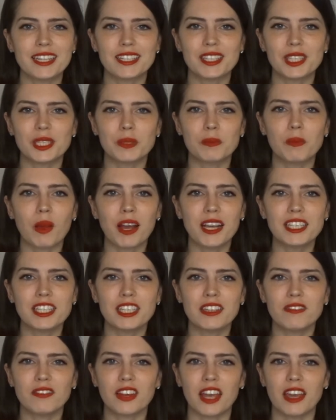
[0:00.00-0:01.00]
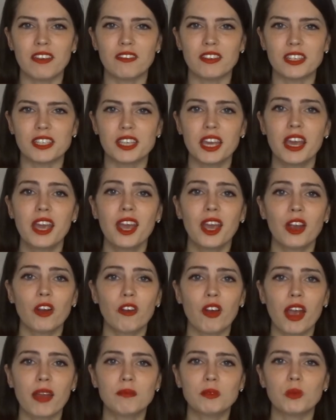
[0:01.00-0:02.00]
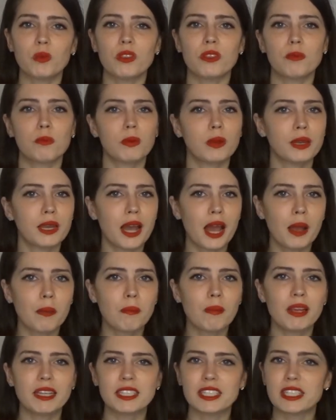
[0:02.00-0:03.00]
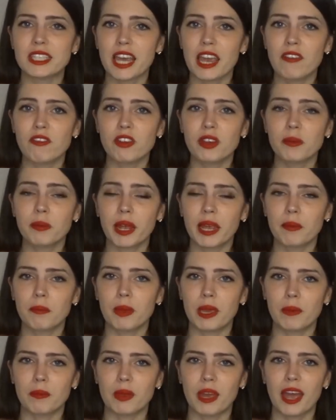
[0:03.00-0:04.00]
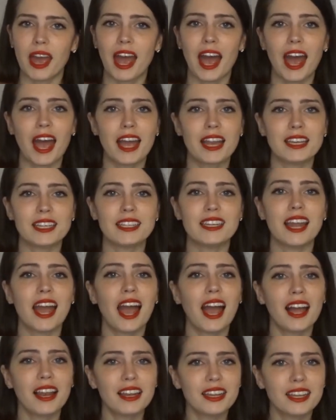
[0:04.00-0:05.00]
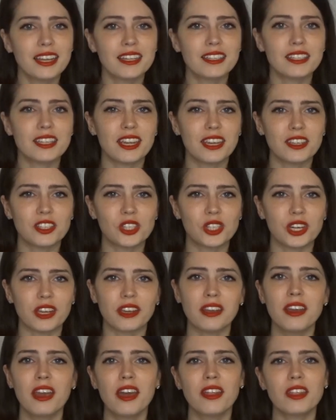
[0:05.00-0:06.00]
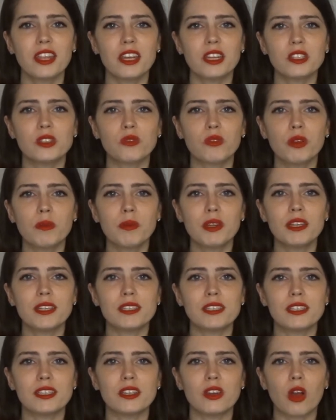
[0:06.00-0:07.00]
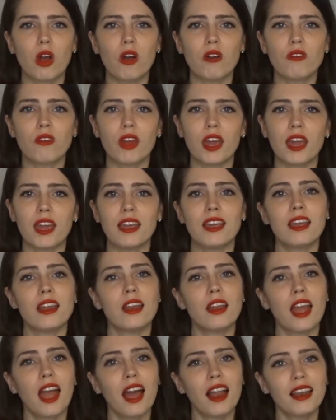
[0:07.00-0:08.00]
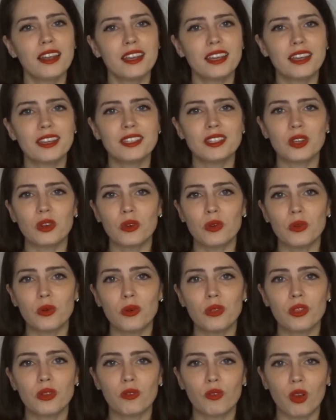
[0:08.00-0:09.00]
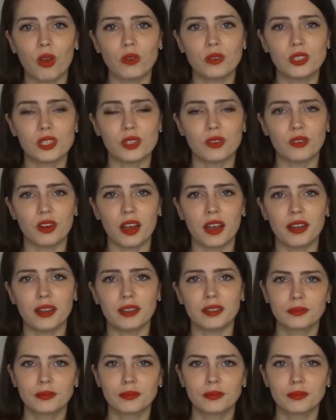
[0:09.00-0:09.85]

and spicy flavours crammed with plum, savoury black pepper and an elegant texture that is reminiscent of an elegant Northern Rhone Syrah.